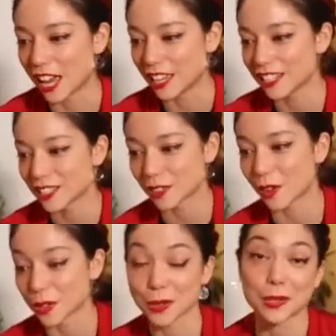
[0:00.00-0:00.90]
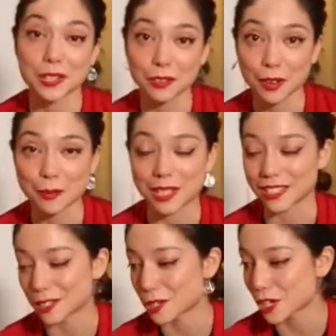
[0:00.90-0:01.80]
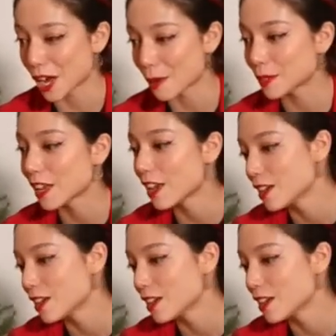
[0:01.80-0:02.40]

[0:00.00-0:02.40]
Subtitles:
and it's also stressful because it's our jobs.